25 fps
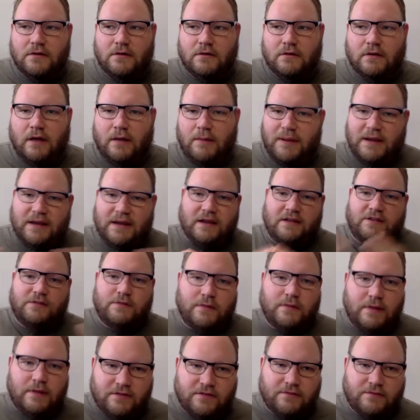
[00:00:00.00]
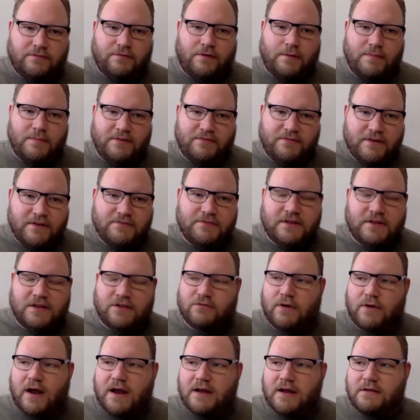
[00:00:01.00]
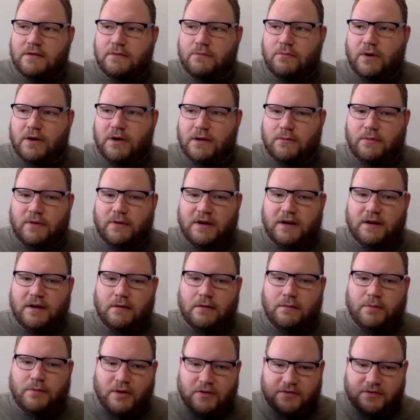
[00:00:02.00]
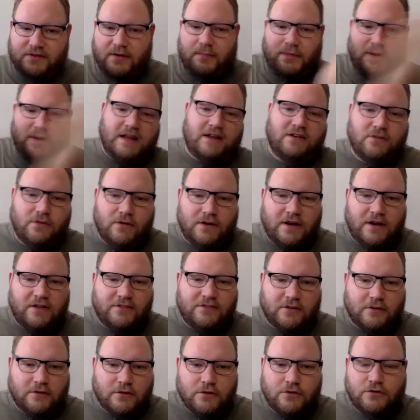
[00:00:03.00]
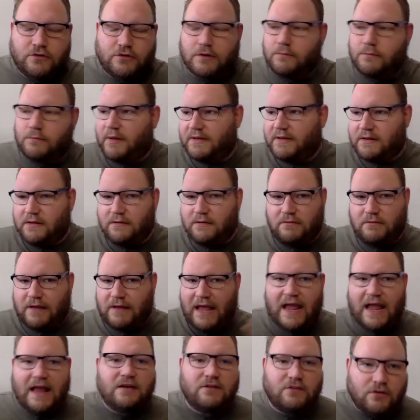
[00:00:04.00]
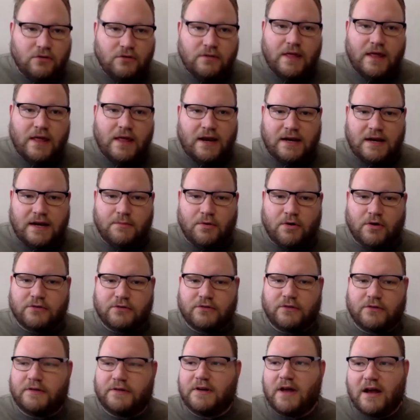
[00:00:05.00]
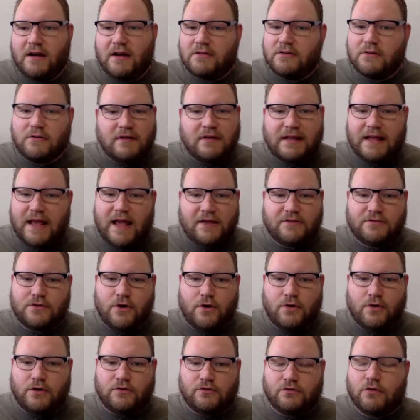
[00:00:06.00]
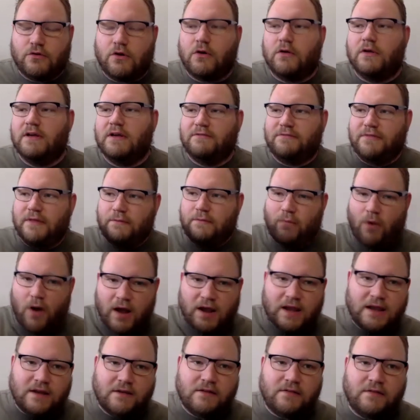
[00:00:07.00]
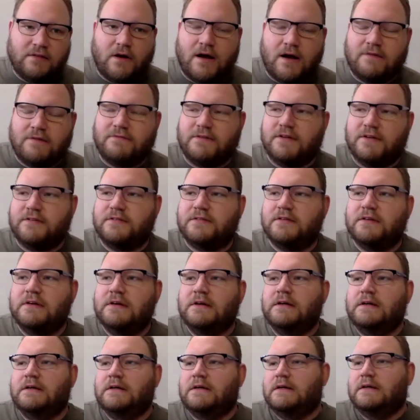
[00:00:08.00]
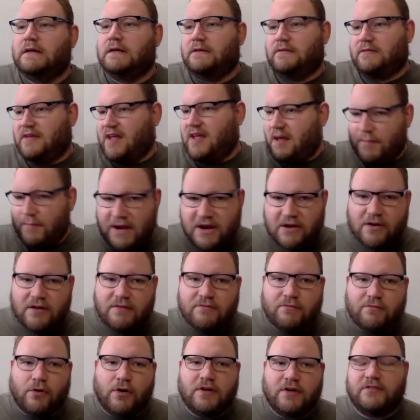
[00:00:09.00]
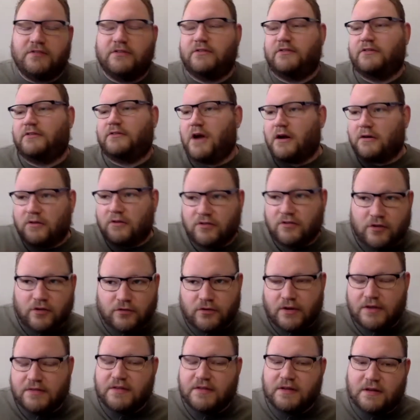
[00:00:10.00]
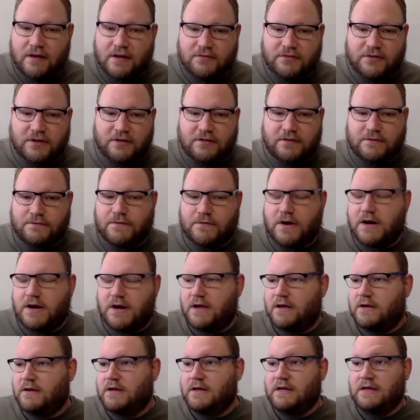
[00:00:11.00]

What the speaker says: I mean, it's from the 50s, right? Where you would put somebody into an institution, but you can't do that anymore. So the doctor really has no control. If they walk into their office, say, I'm hearing voices, the doctor says, well, I think you have schizophrenia,